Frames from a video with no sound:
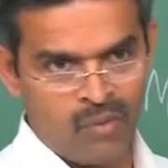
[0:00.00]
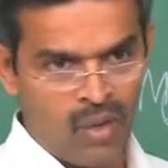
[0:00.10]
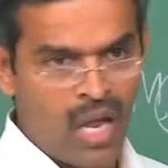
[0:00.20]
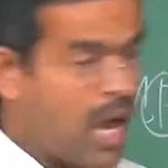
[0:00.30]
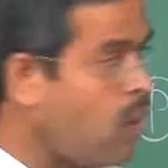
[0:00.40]

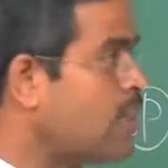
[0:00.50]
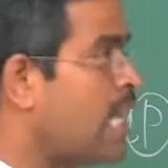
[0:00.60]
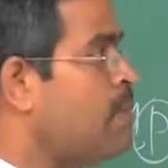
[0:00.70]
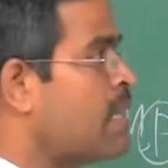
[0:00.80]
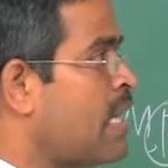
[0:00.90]
Okay, how
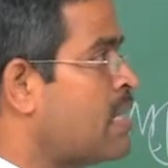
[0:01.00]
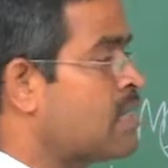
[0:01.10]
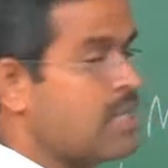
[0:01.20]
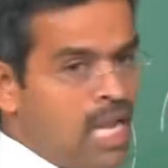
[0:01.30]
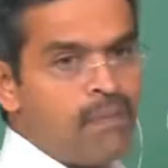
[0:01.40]
dynamic analysis
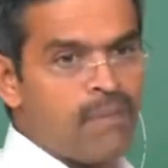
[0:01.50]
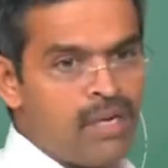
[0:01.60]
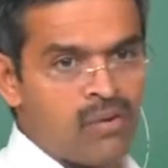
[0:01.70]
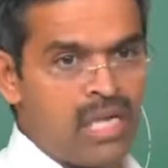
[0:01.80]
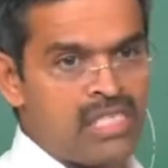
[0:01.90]
can help
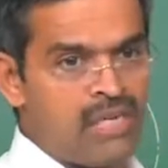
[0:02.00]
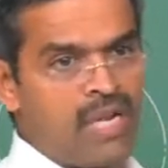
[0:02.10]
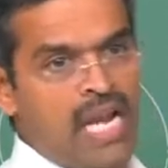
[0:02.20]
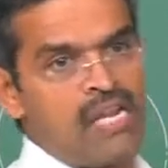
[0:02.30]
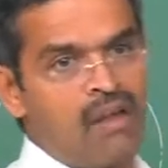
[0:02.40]
me to conceive
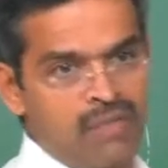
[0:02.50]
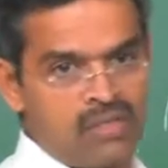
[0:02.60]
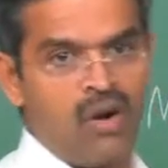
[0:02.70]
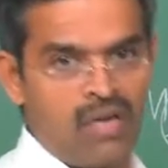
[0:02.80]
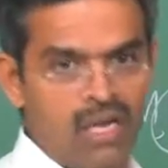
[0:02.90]
an idea of
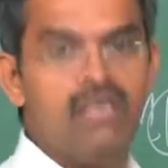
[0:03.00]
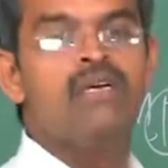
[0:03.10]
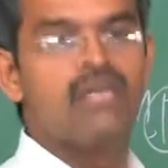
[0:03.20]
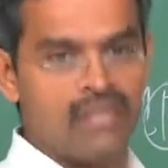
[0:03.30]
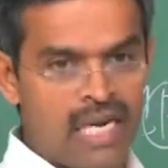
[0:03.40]
this order?
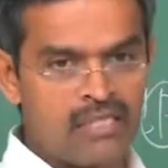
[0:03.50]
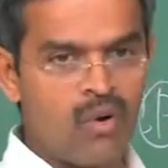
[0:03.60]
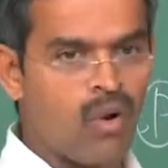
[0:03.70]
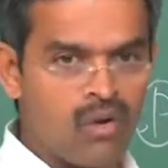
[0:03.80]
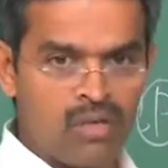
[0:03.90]
That is
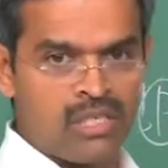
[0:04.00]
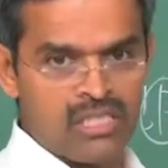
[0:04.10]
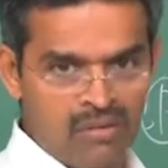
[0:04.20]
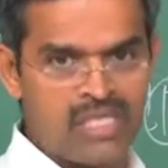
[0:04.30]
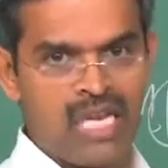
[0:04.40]
the whole
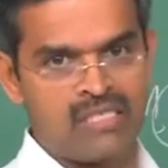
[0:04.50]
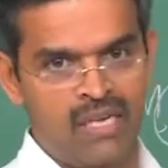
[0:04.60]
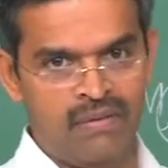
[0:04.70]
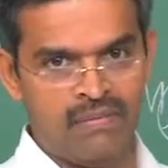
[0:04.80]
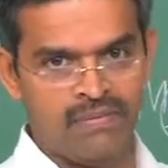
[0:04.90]
context of this
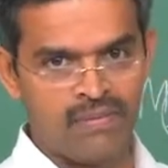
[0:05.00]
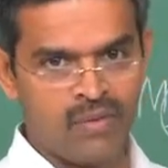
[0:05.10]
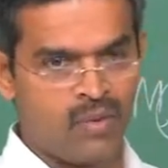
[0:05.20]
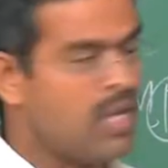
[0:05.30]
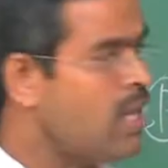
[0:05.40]
lecture.
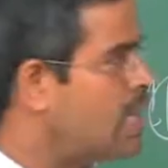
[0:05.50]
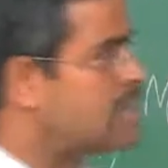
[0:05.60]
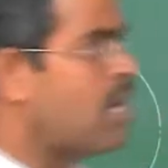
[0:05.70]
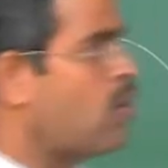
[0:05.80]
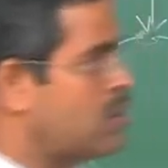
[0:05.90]
Okay, let
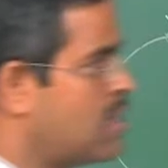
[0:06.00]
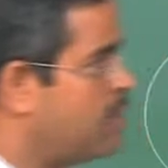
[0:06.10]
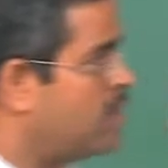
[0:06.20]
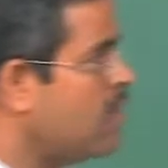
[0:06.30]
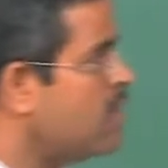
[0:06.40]
us see how it
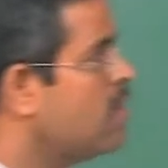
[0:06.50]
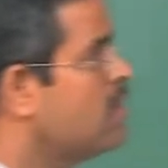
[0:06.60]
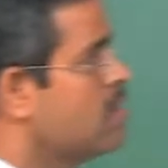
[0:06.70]
can be done.